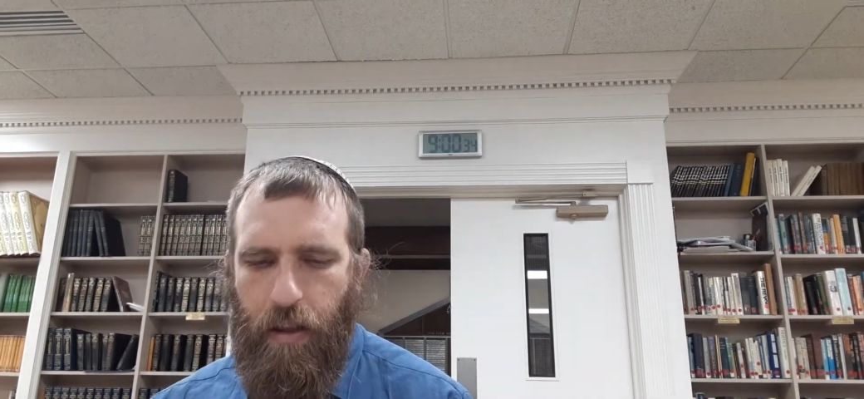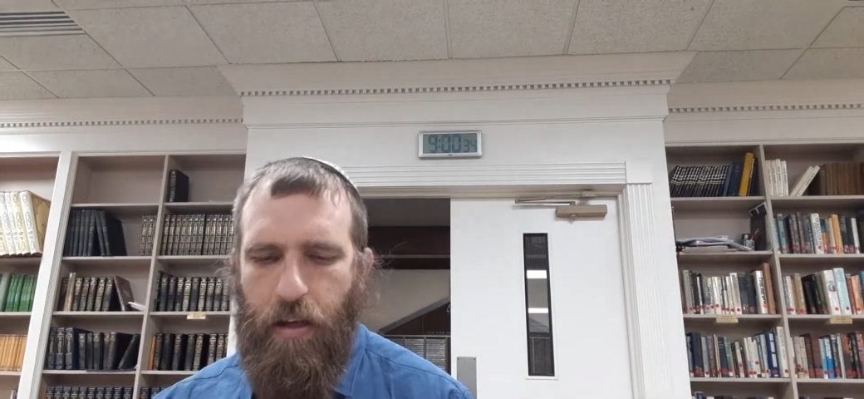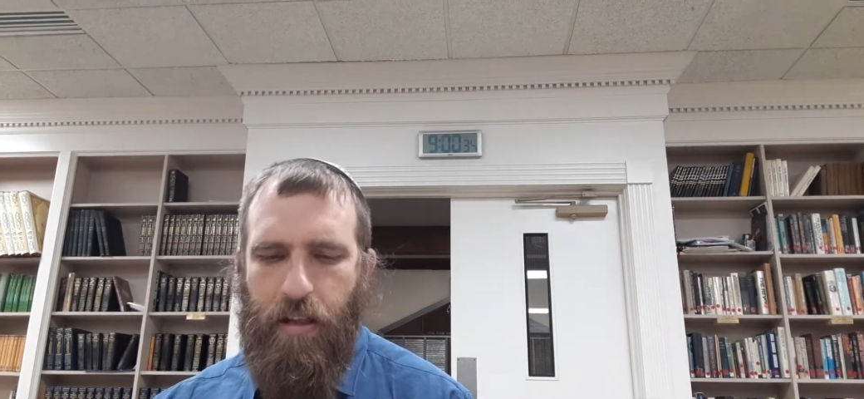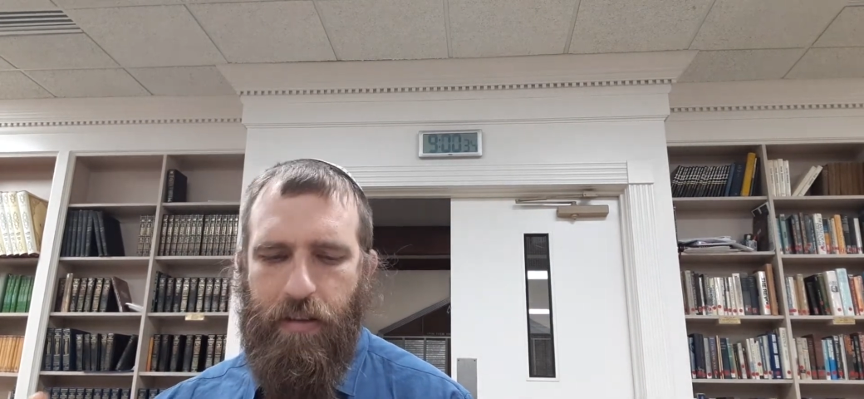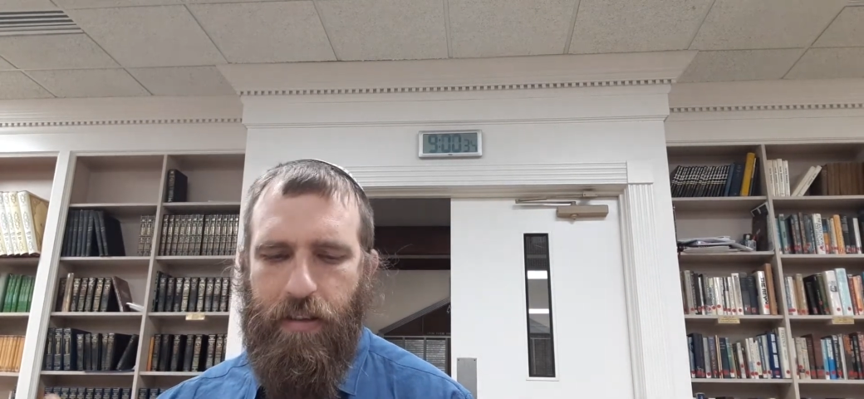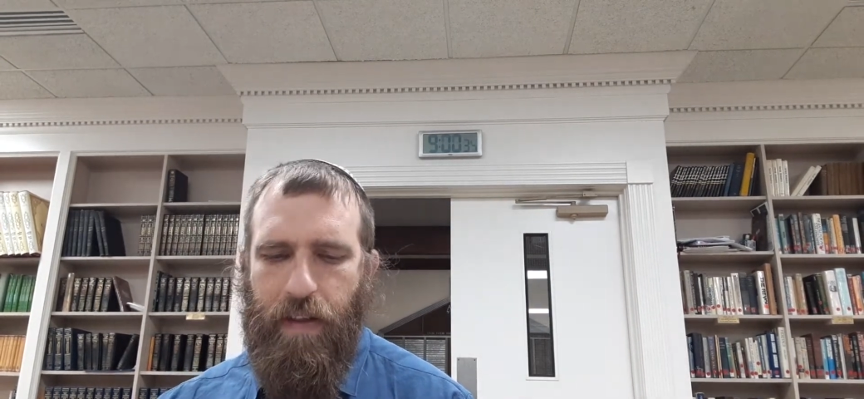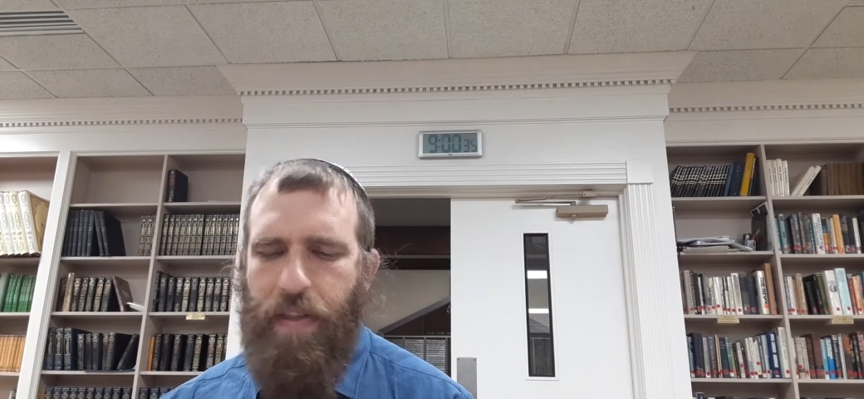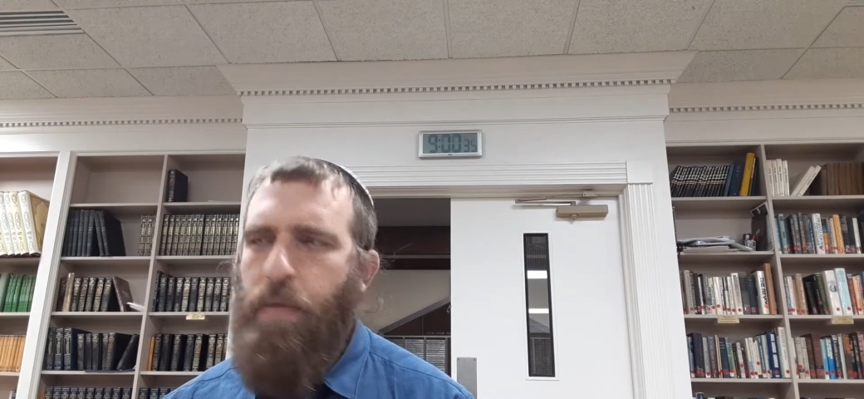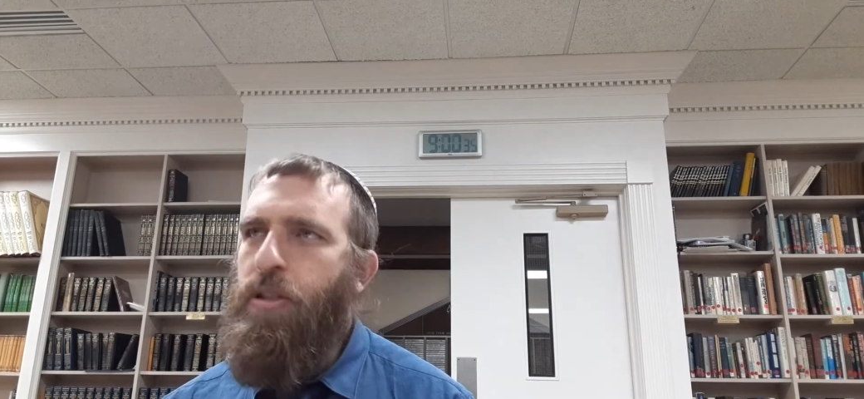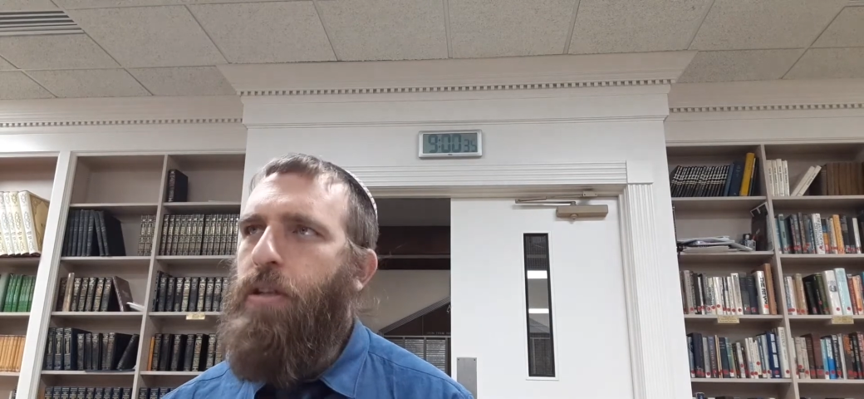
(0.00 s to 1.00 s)
an interesting
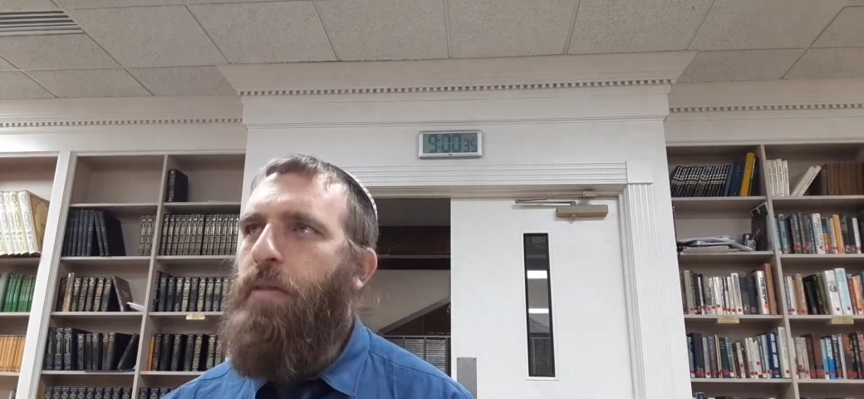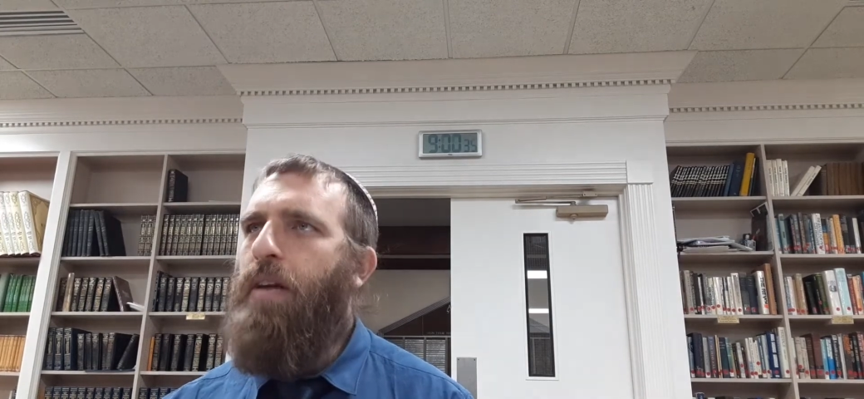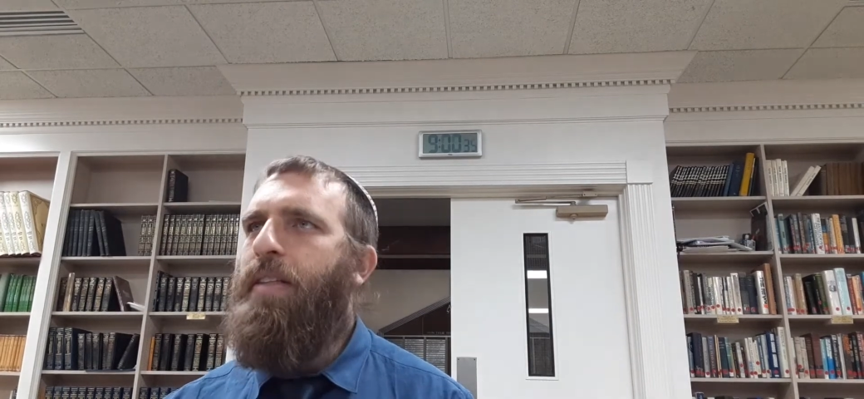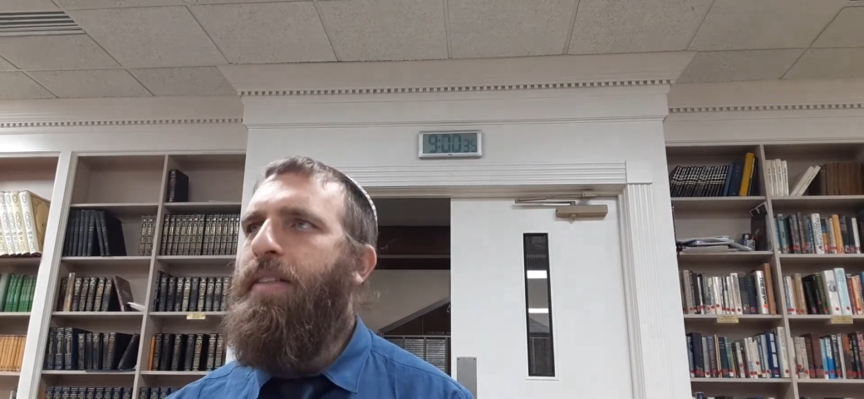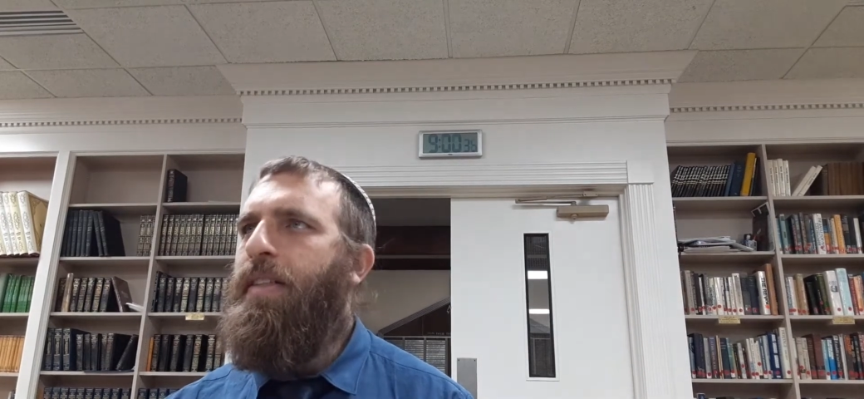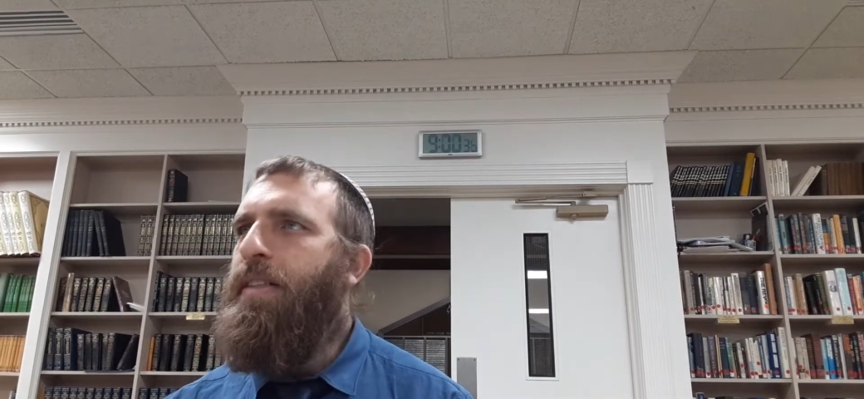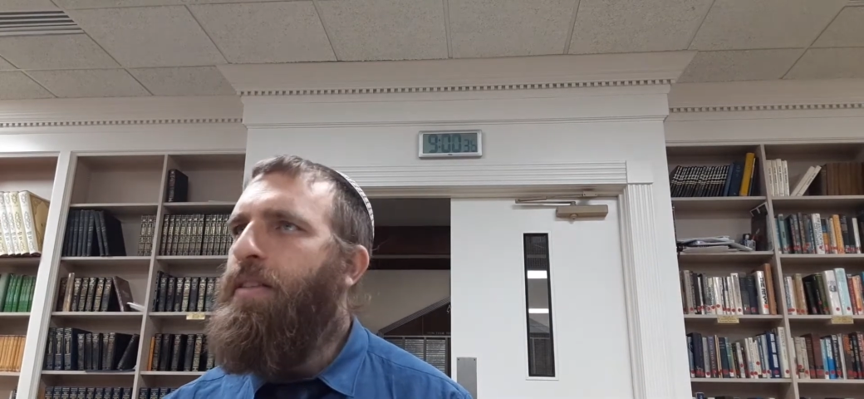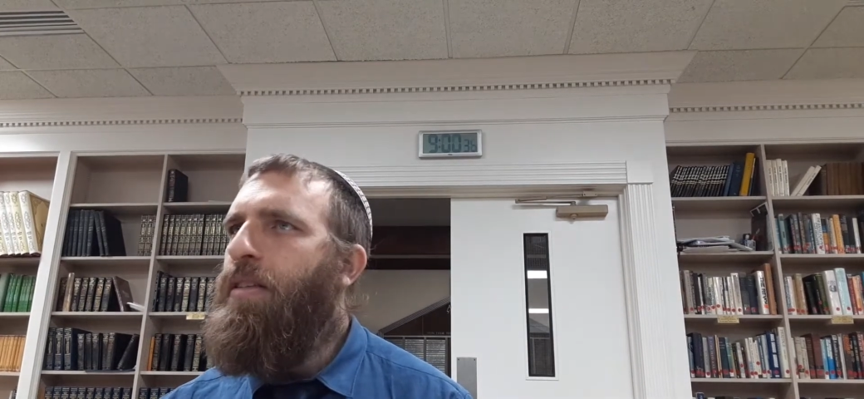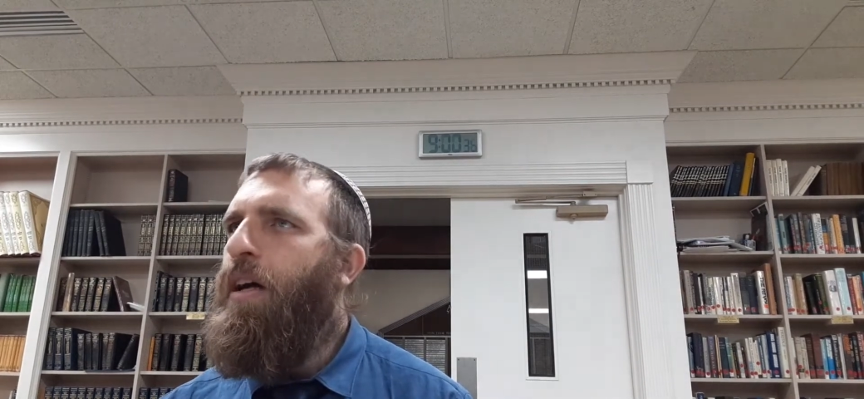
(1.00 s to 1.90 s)
thing which the Gemara says,